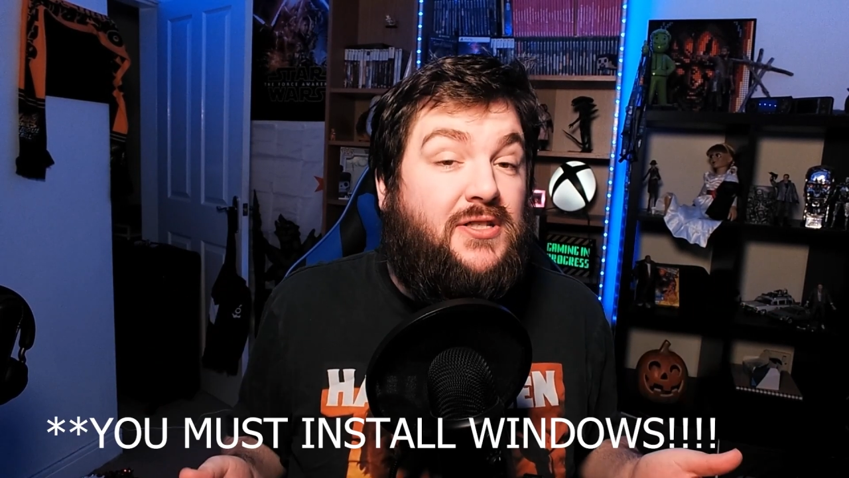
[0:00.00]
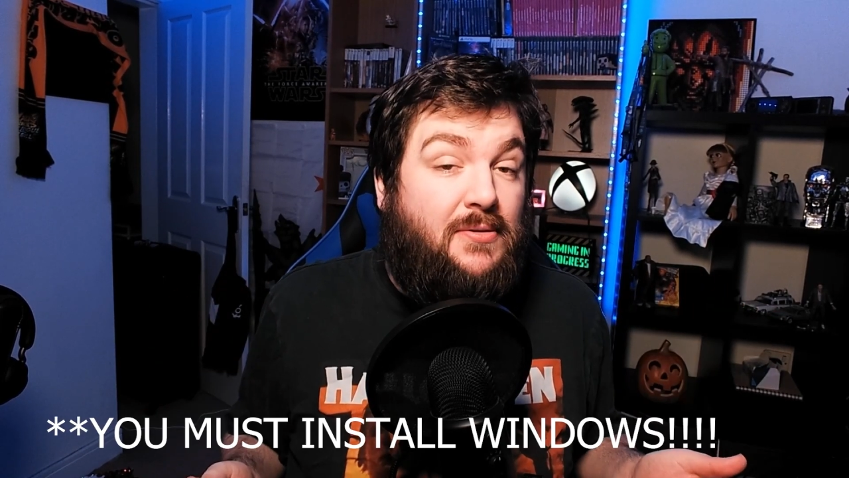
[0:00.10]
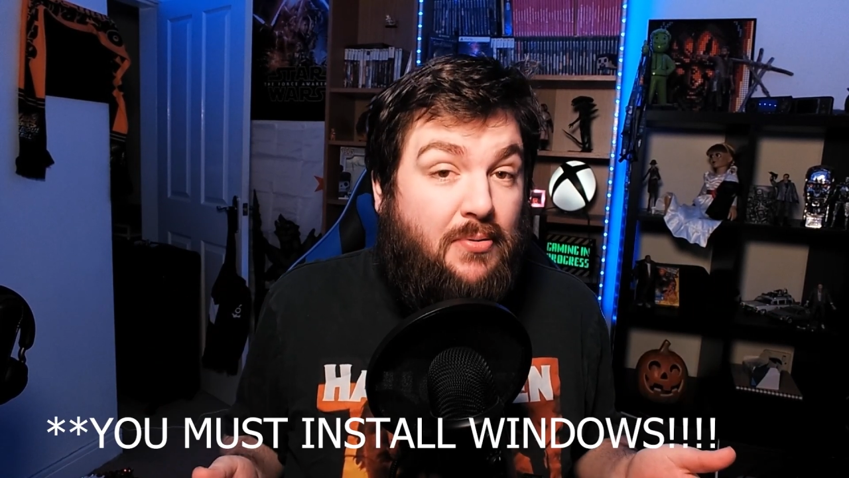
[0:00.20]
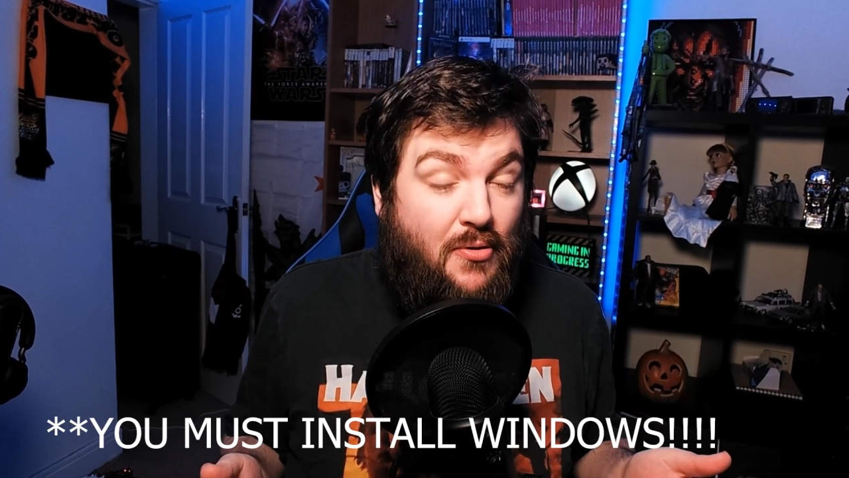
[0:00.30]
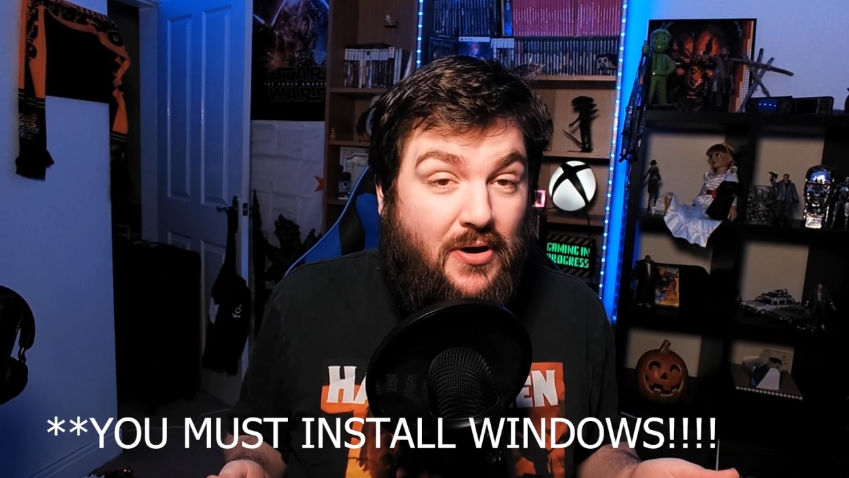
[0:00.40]
a
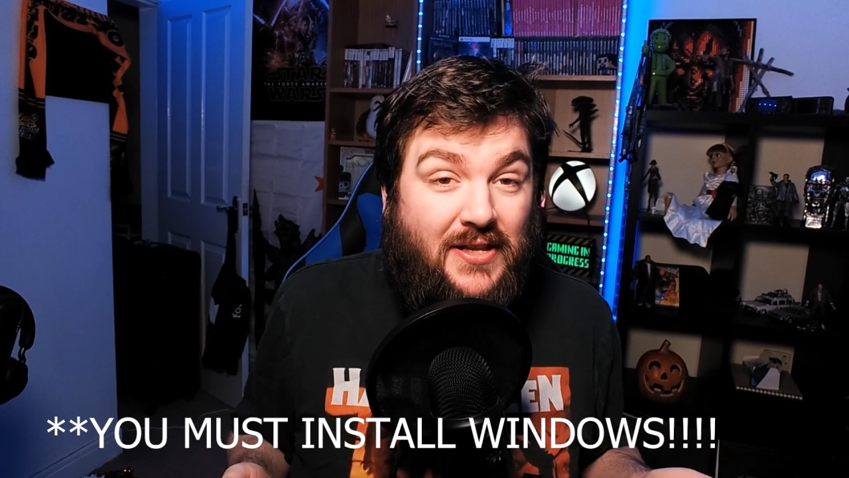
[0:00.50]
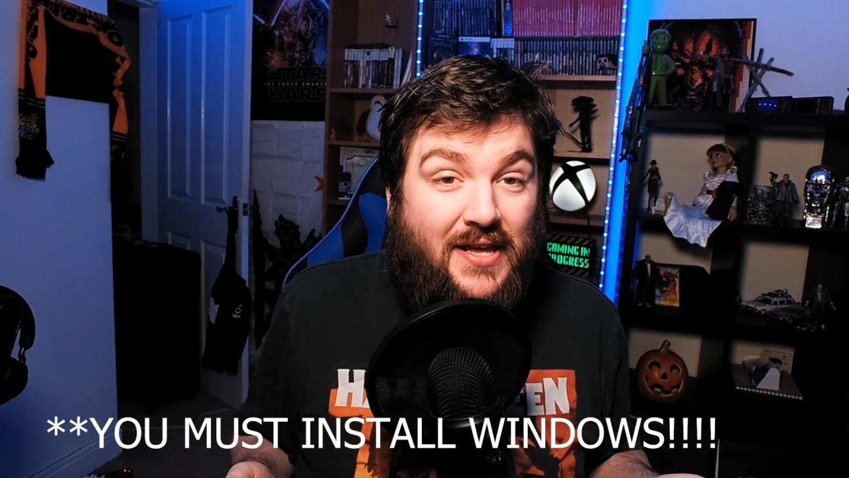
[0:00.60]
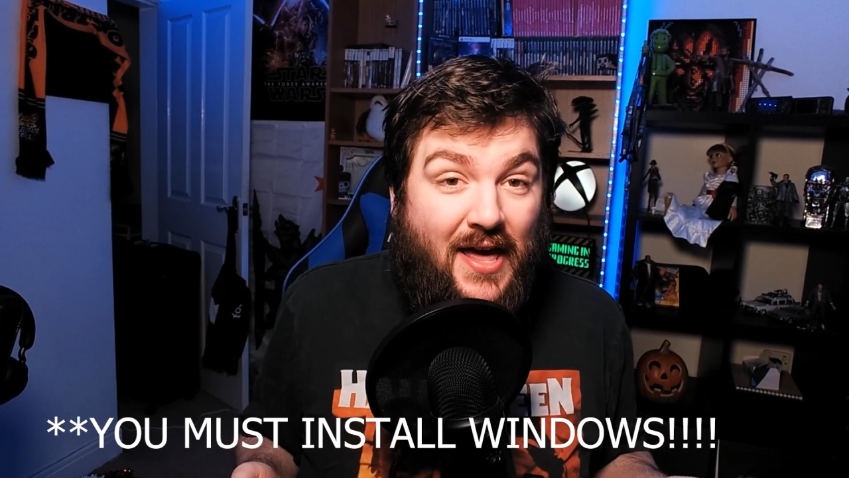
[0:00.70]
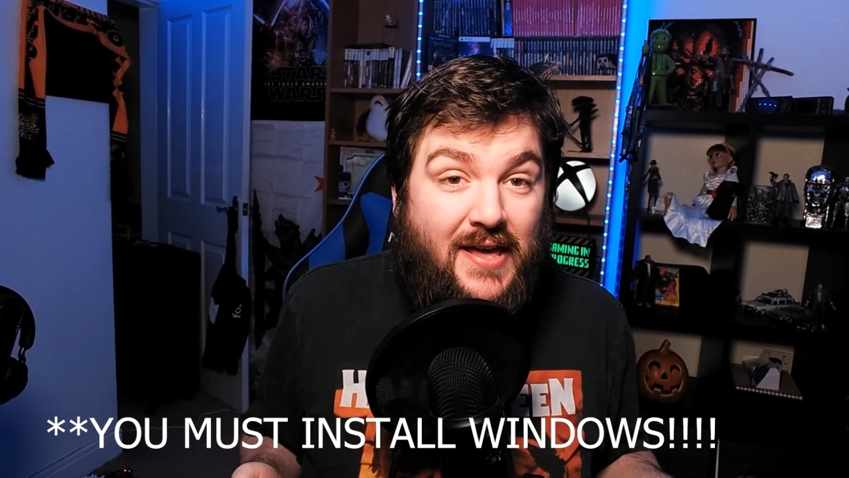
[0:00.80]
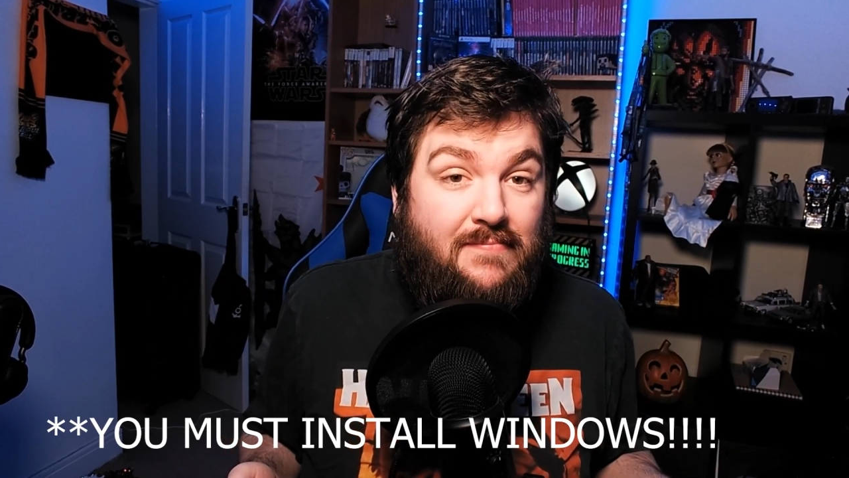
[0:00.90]
supported
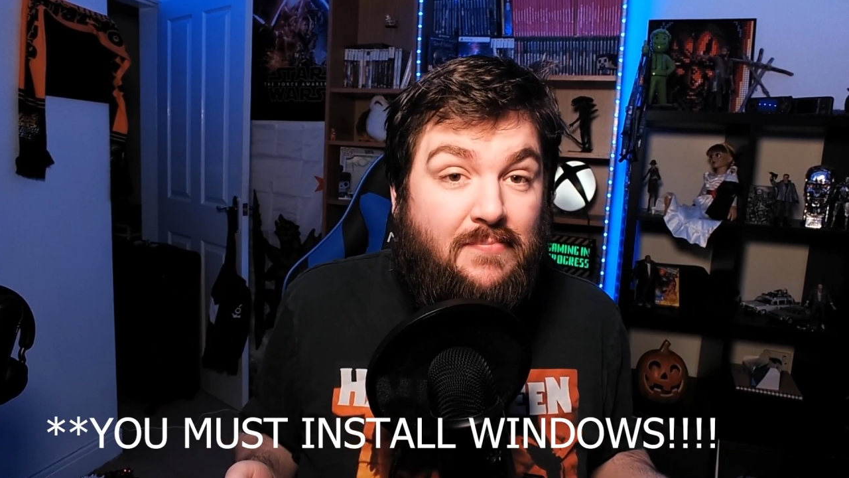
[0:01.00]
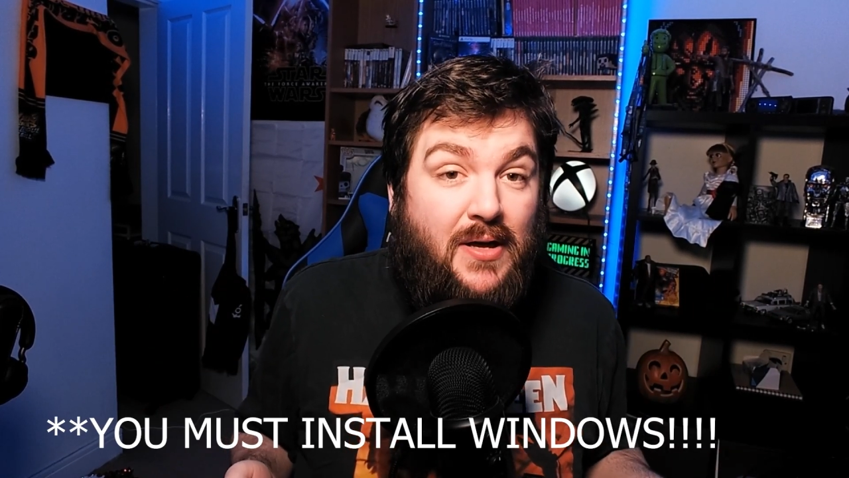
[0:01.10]
game,